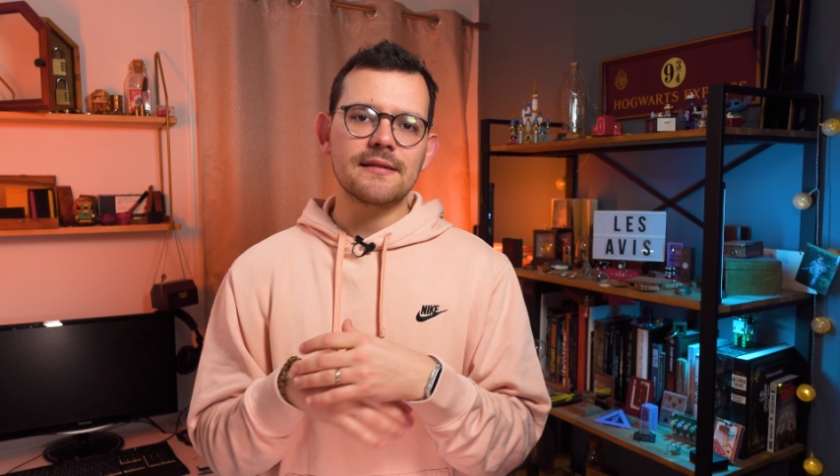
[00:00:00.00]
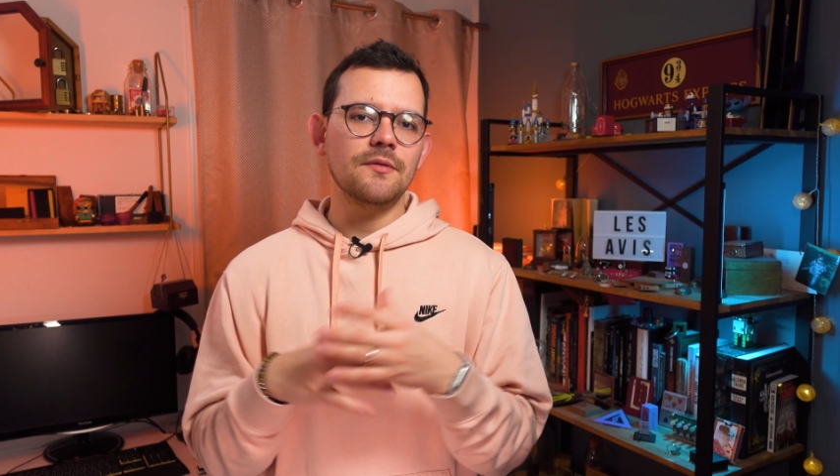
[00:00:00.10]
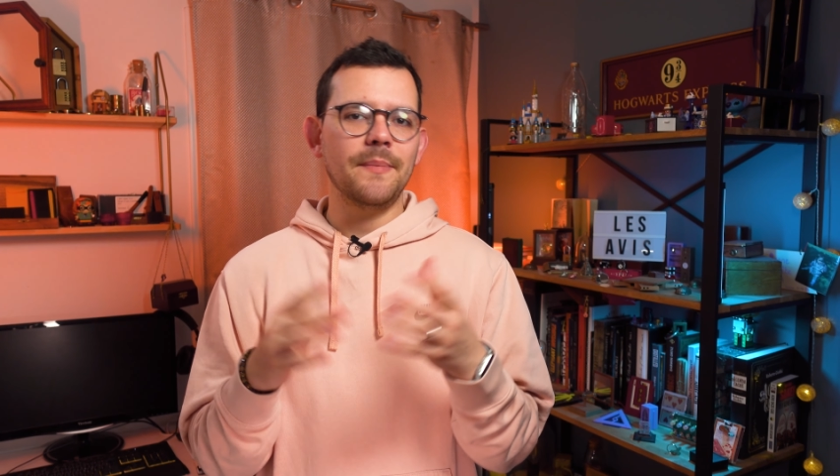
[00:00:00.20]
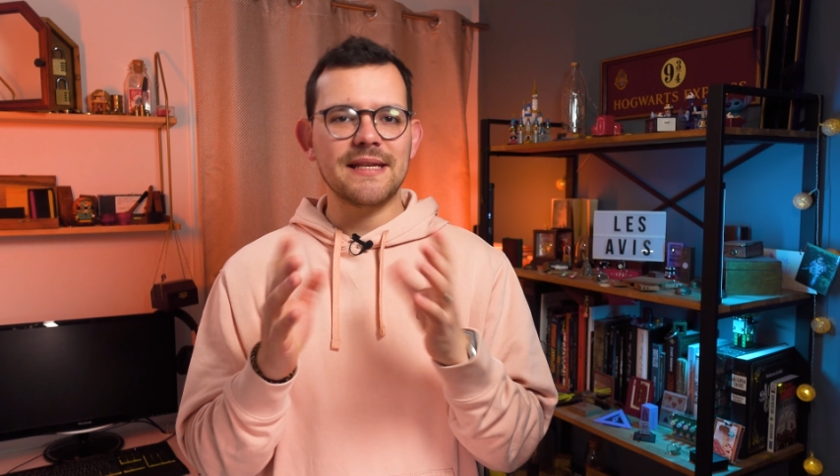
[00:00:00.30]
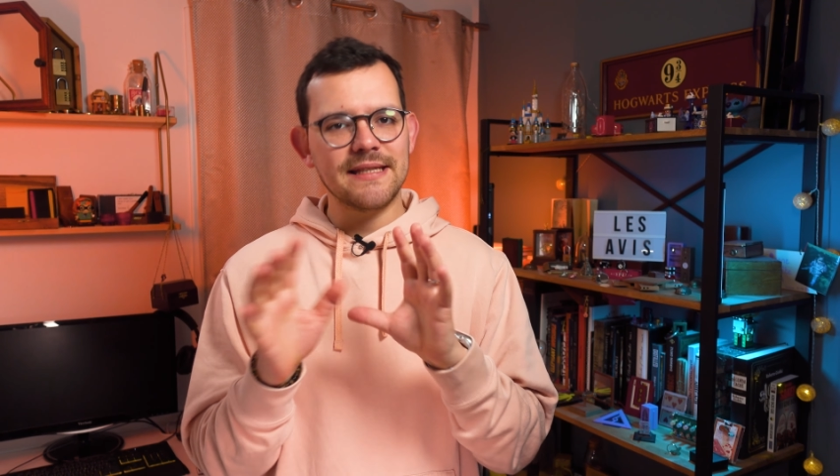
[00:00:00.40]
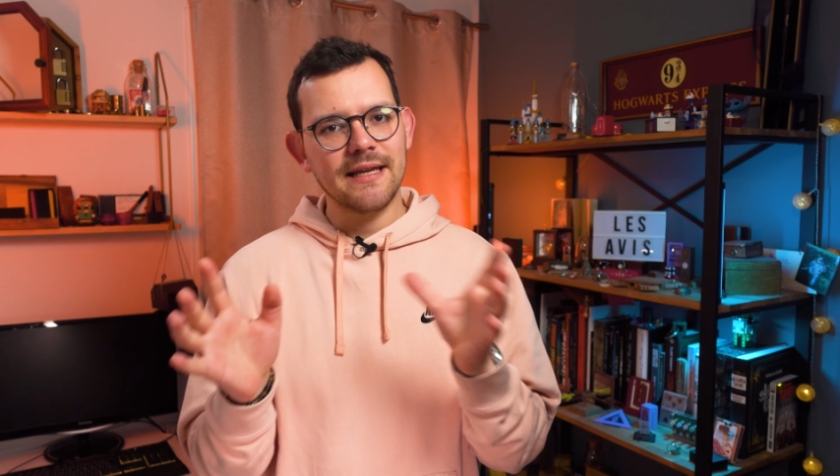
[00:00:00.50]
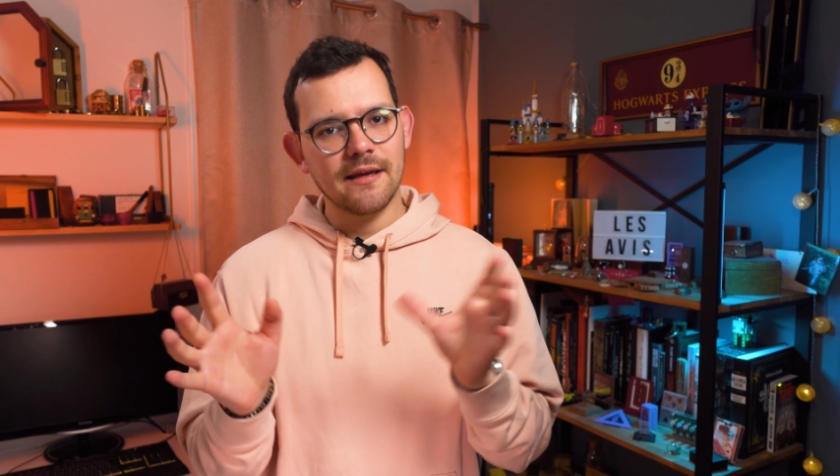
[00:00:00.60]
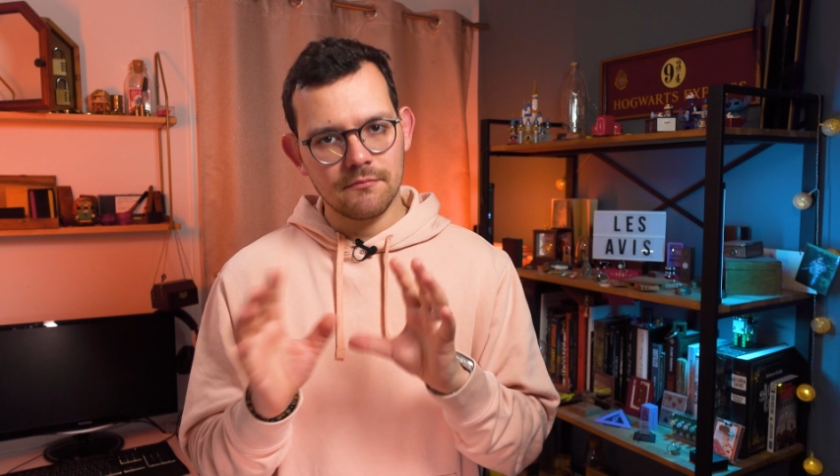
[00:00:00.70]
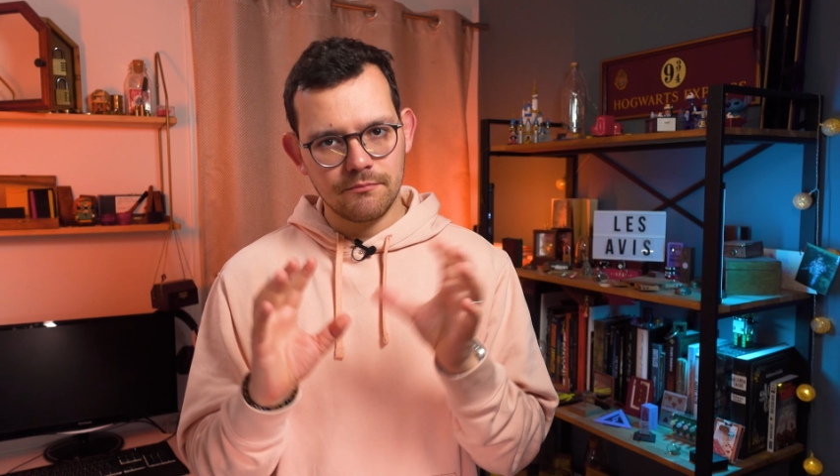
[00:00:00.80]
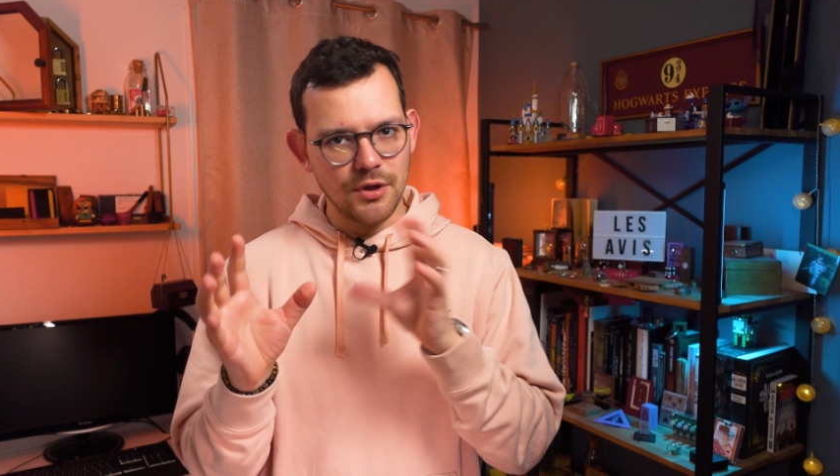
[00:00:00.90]
the
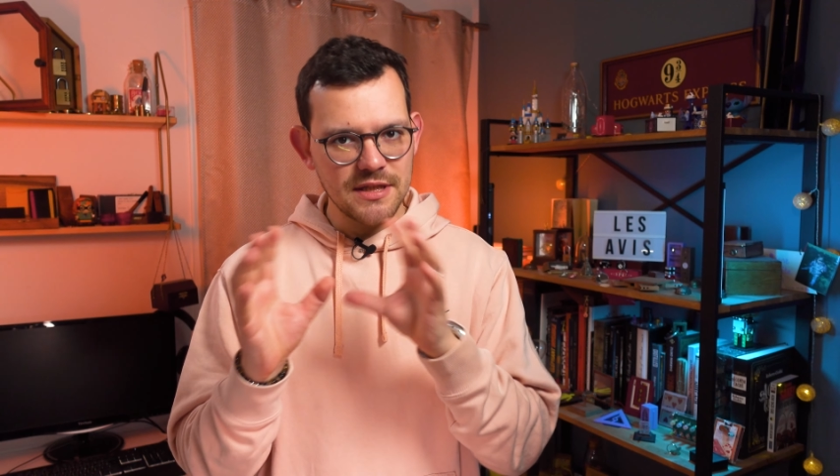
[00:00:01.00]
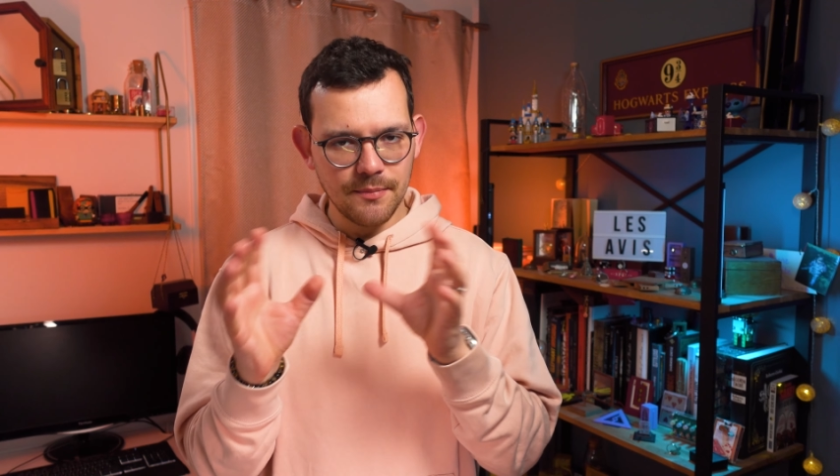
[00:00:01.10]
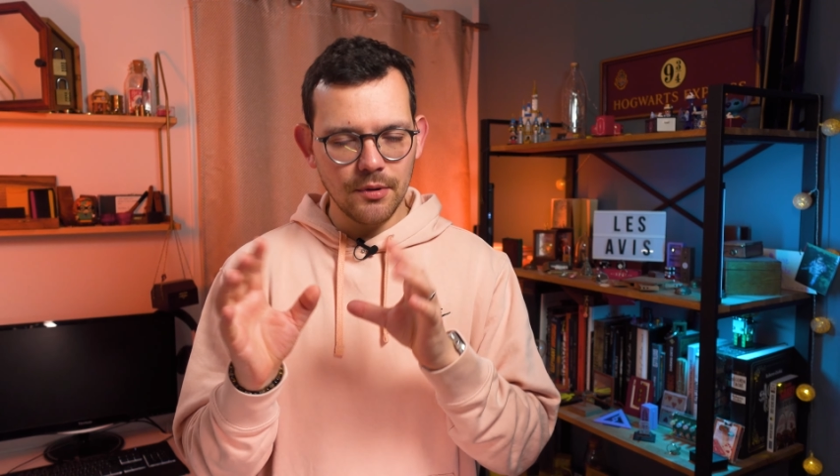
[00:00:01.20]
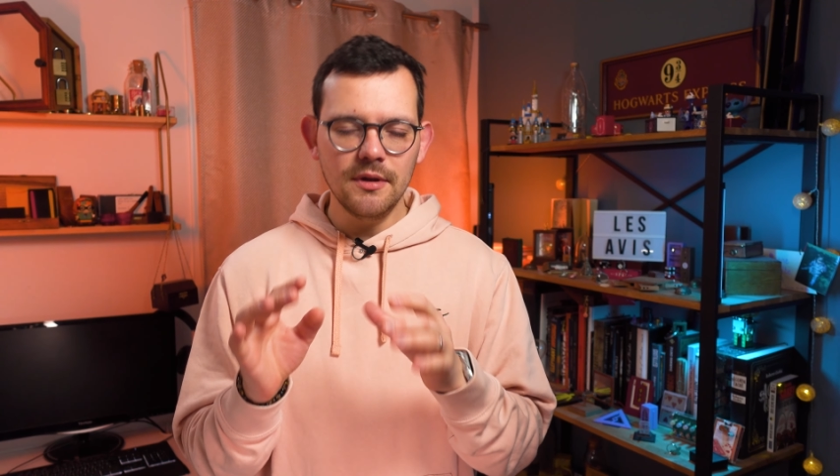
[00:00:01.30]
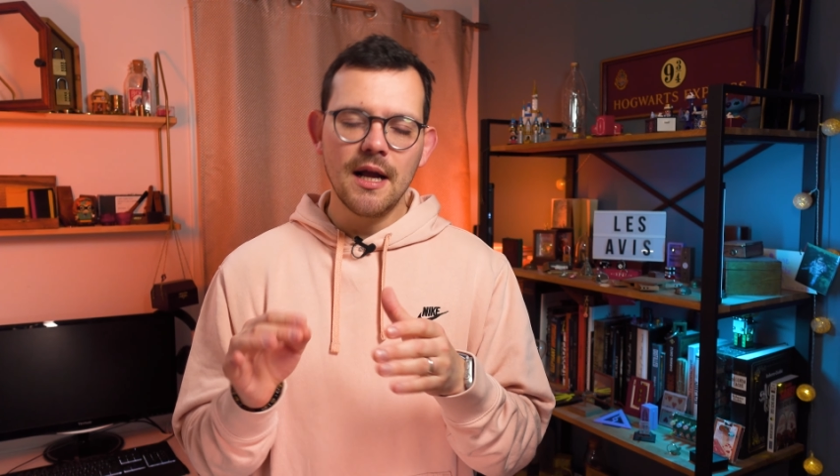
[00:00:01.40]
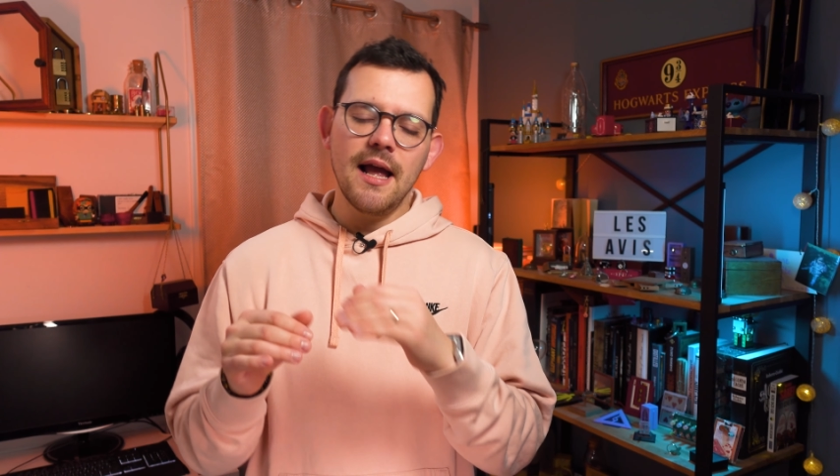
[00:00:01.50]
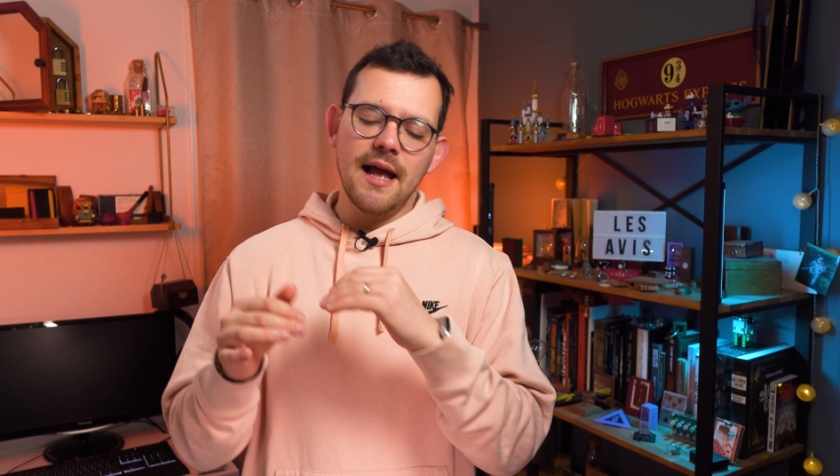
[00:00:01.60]
basic principle,